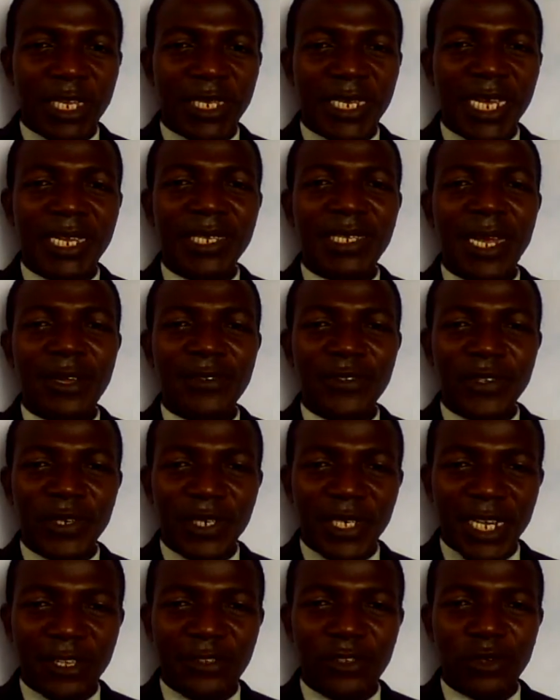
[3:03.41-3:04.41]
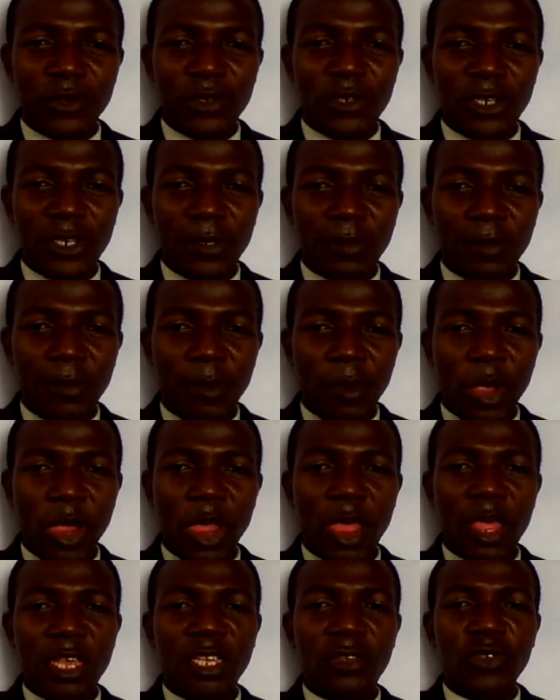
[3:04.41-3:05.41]
10,000 years to come,
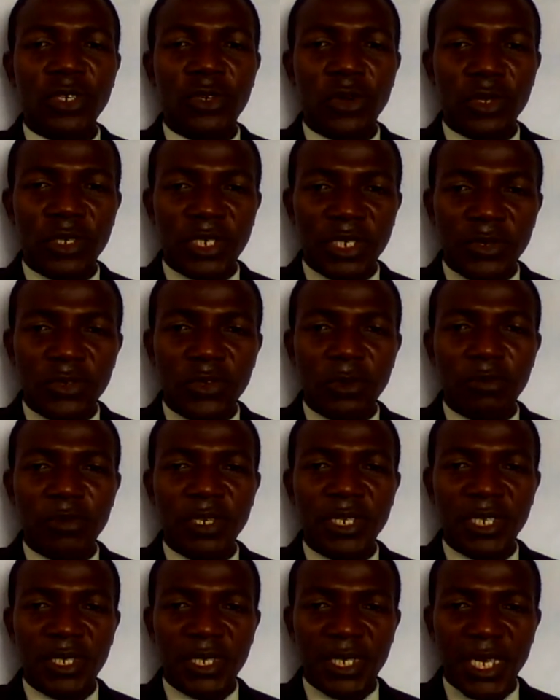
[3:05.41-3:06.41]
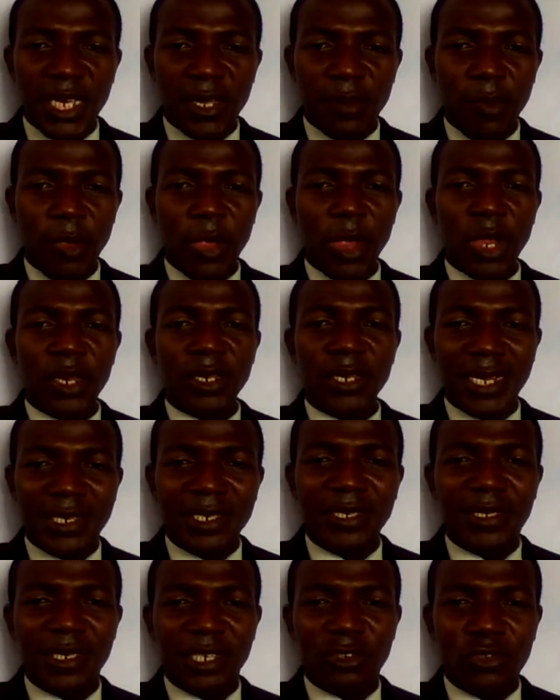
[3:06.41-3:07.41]
it will continue to be the same.
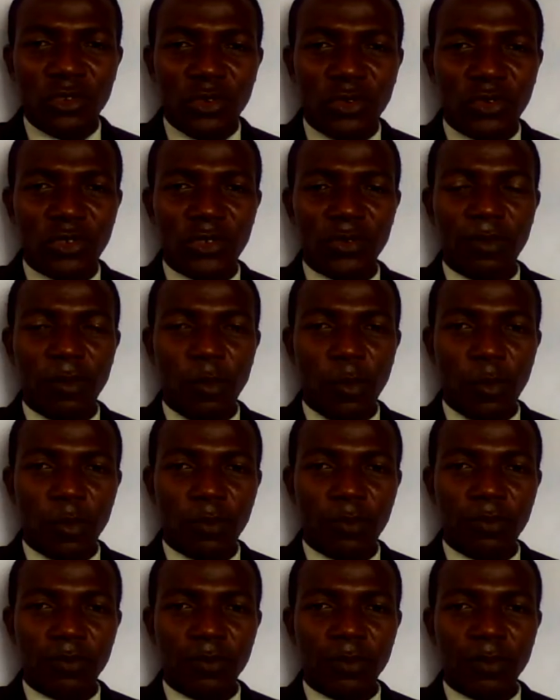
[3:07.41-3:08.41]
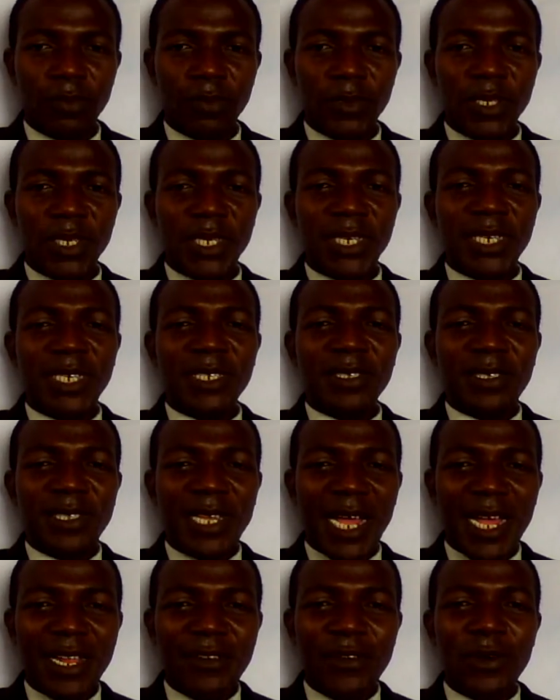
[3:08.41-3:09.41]
That is the truth.
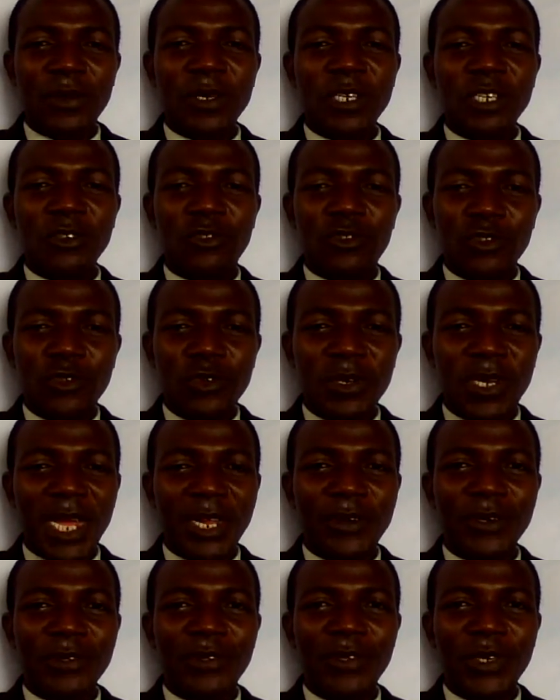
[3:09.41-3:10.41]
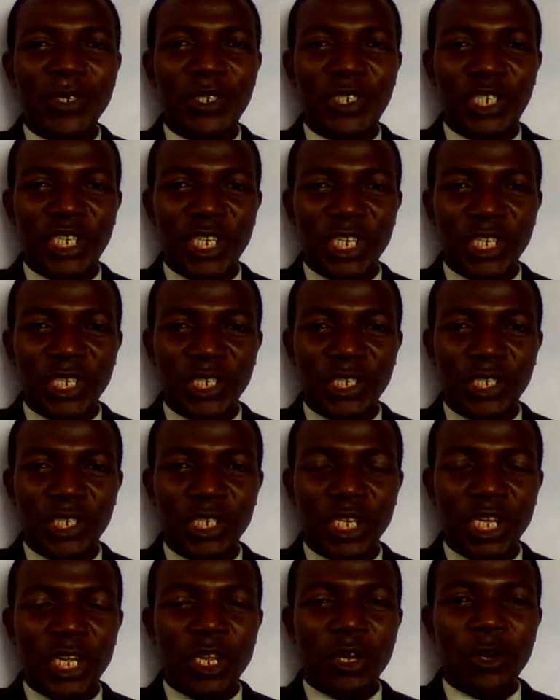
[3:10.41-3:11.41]
Stand on the truth that does not
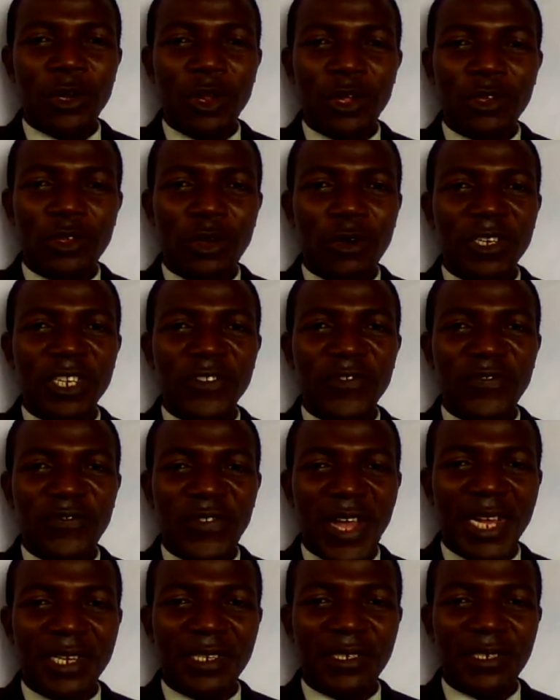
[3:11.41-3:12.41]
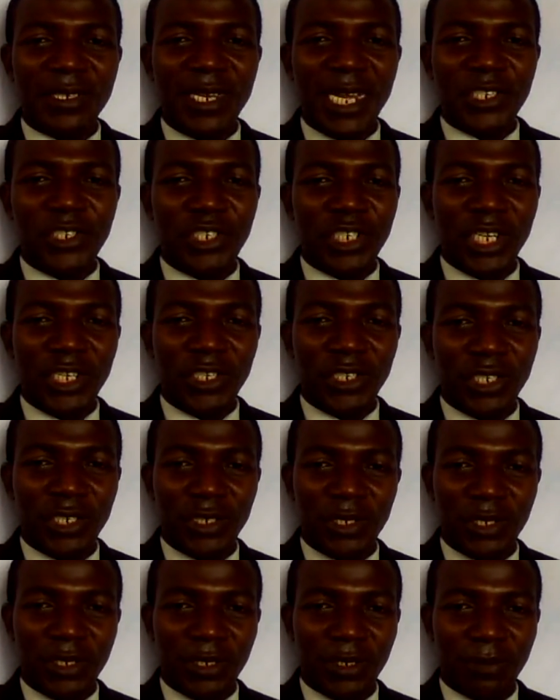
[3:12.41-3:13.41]
change, not on the facts that
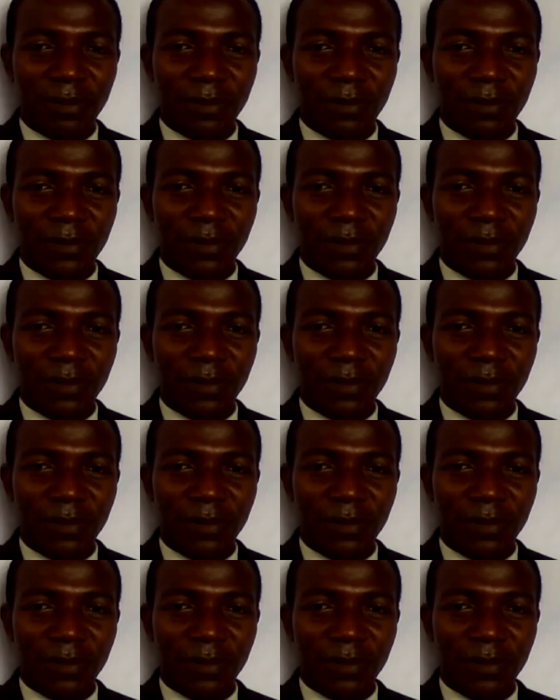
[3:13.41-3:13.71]
changes.